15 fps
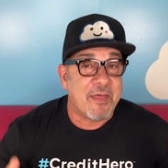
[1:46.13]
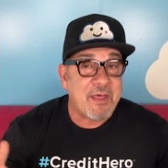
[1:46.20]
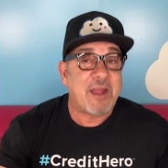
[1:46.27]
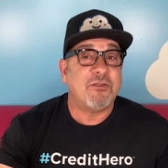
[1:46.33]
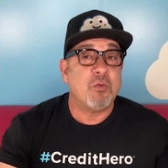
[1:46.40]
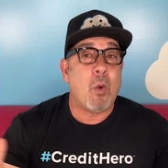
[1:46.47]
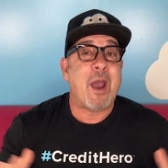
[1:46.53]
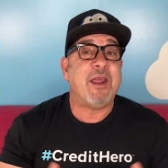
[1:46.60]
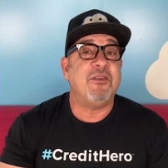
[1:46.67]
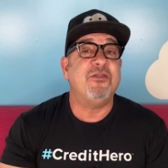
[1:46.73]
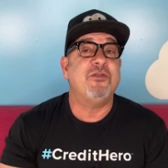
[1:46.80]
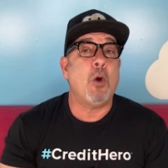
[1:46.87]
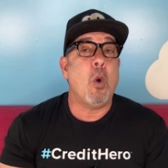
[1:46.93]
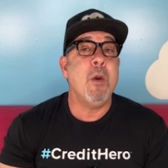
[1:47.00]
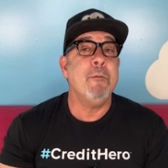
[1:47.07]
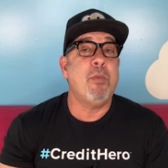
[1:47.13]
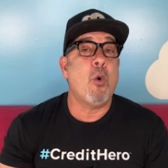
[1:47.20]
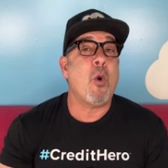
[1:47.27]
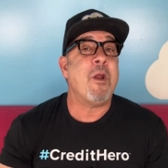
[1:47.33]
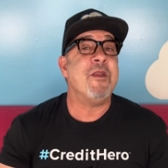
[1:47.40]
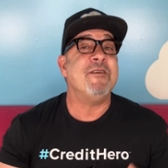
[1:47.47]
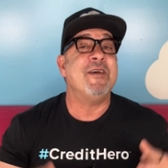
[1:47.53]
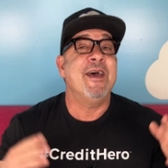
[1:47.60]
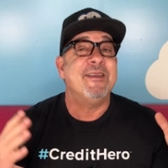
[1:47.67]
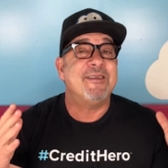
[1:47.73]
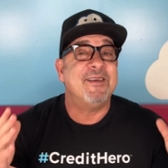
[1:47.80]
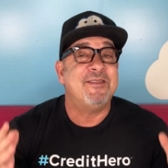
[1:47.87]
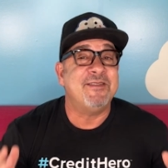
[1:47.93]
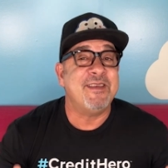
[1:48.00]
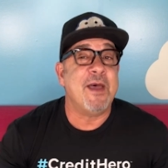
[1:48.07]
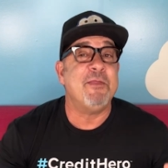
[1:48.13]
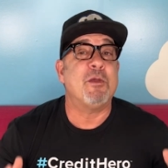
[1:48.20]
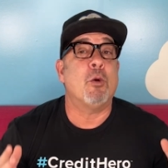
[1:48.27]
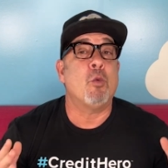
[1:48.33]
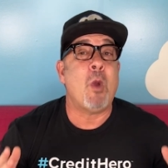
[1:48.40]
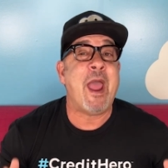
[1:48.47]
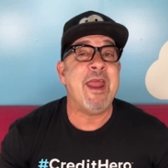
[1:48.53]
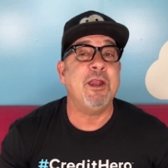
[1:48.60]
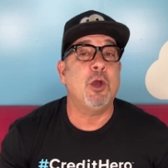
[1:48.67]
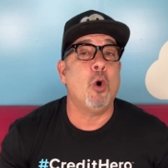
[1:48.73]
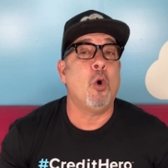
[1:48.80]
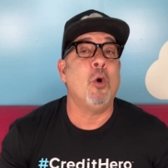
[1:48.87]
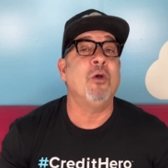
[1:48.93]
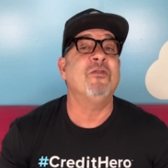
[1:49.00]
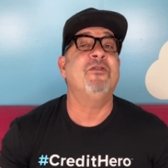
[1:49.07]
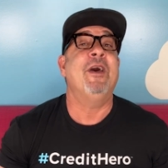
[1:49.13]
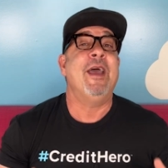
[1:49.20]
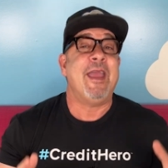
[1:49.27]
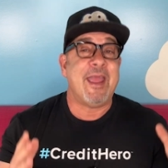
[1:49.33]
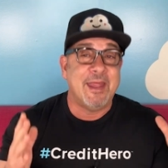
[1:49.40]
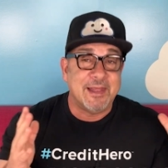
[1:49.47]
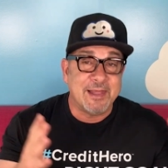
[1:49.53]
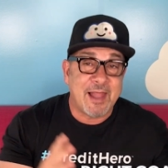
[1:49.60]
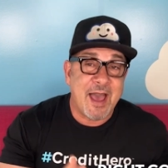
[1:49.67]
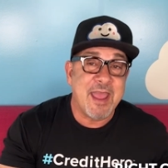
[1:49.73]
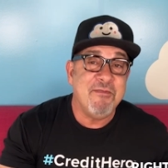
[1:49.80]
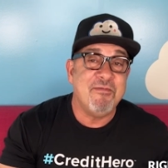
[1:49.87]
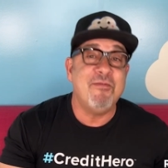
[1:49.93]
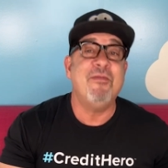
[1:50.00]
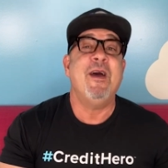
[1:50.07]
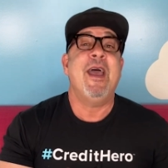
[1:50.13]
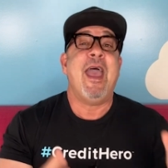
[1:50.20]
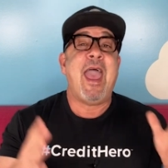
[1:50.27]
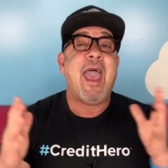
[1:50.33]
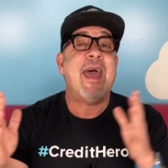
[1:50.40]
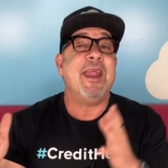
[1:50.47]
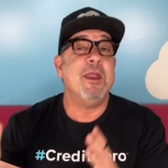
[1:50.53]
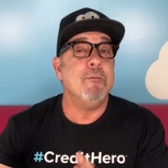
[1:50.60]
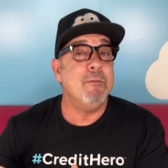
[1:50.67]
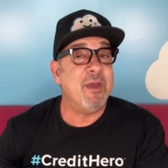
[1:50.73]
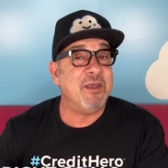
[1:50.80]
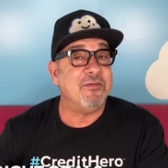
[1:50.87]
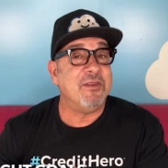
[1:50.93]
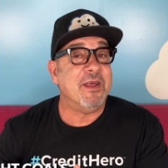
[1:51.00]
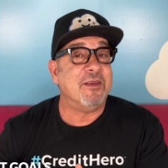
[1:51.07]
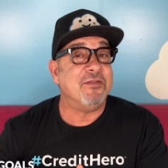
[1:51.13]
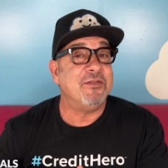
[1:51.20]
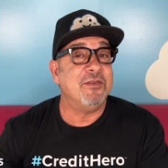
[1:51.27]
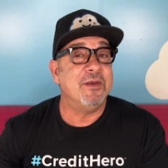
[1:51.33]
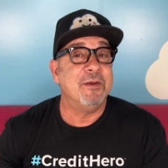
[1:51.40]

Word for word: That's why it's so important to set the right goals in life and in business.